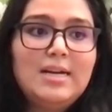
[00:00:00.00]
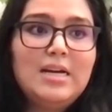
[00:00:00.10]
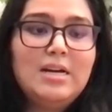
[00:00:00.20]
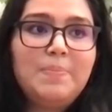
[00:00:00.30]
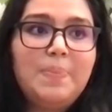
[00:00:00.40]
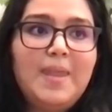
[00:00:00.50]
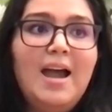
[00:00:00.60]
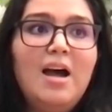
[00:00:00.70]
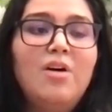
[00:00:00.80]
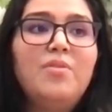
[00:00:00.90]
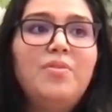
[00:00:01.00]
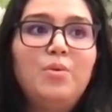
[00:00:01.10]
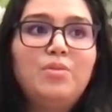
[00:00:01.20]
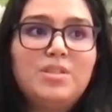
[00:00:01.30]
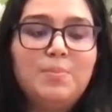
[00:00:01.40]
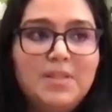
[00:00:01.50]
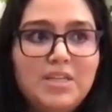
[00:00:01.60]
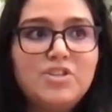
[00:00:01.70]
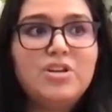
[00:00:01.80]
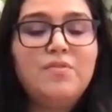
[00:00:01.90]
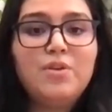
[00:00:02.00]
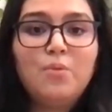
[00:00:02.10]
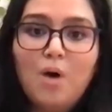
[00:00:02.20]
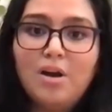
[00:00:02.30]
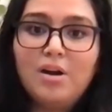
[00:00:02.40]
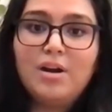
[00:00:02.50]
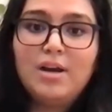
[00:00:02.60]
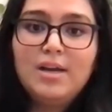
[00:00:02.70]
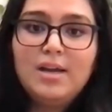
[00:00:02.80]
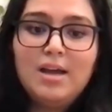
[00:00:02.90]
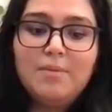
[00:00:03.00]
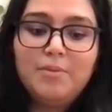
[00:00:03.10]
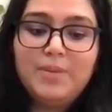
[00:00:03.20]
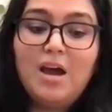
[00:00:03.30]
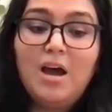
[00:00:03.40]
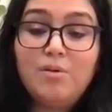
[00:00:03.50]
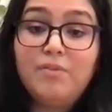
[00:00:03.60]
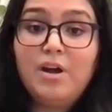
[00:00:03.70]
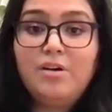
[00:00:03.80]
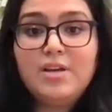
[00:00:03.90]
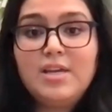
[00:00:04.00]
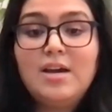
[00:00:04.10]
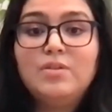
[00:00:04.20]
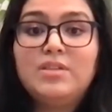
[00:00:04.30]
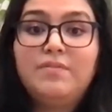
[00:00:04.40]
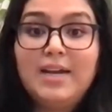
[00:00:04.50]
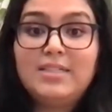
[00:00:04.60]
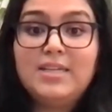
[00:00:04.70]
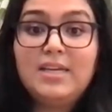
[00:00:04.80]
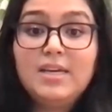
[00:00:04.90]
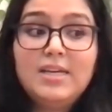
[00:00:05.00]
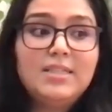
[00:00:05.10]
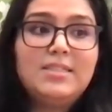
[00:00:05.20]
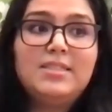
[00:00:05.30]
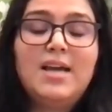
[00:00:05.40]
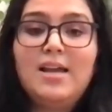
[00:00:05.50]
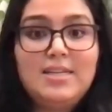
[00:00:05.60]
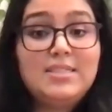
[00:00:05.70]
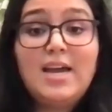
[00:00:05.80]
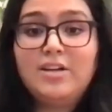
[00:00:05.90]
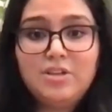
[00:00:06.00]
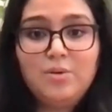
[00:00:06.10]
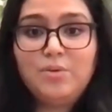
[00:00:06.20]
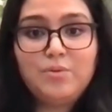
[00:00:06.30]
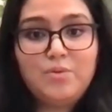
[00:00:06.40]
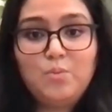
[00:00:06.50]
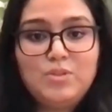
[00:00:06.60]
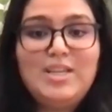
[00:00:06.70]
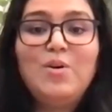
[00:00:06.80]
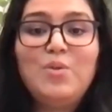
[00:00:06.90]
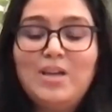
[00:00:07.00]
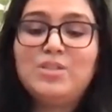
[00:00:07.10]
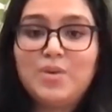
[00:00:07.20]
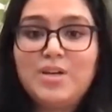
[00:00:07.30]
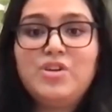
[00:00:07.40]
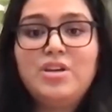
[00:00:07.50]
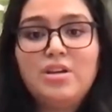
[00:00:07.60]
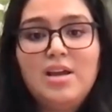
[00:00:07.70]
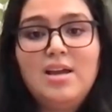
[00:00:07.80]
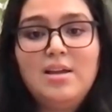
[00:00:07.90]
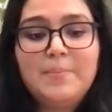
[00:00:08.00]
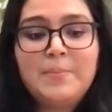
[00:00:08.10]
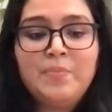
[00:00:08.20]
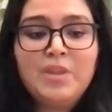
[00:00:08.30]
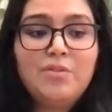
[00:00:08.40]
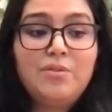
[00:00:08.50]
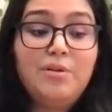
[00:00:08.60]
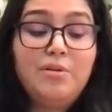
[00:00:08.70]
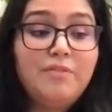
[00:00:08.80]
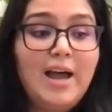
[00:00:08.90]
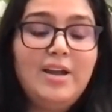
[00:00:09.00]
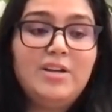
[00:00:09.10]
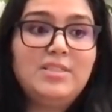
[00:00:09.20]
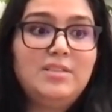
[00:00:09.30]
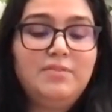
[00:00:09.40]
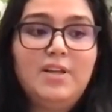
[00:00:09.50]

um, how the depletion of the water um, from the aquifer underneath, how it's affecting this ent the entire Southwest, Southwest region um, through fires and